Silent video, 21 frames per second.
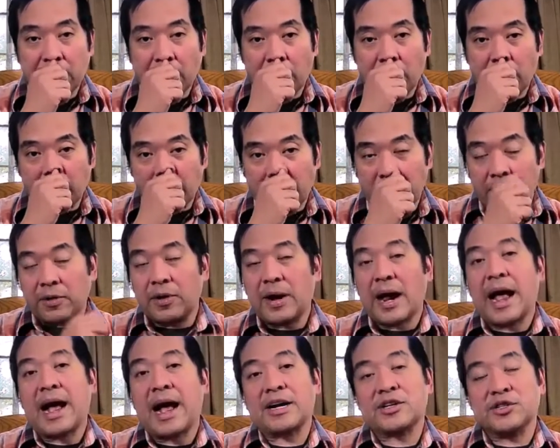were
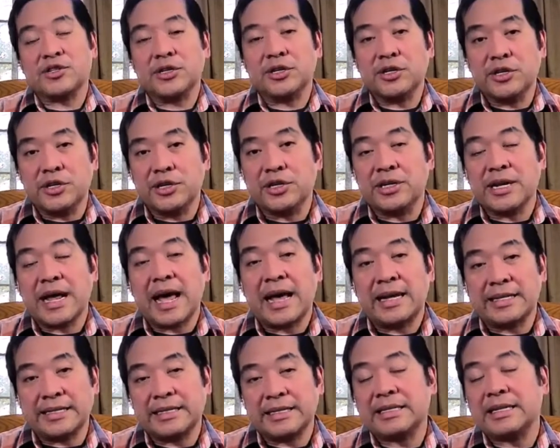actually good,
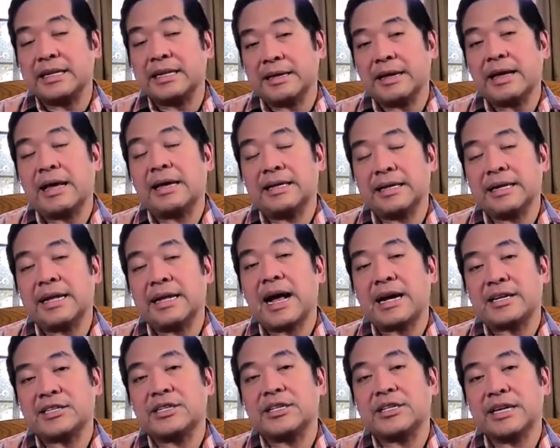and they
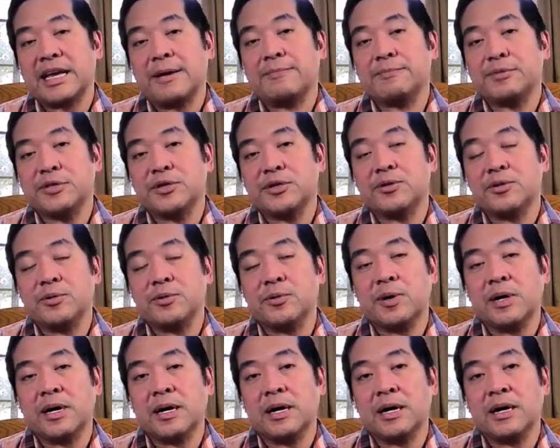actually kept you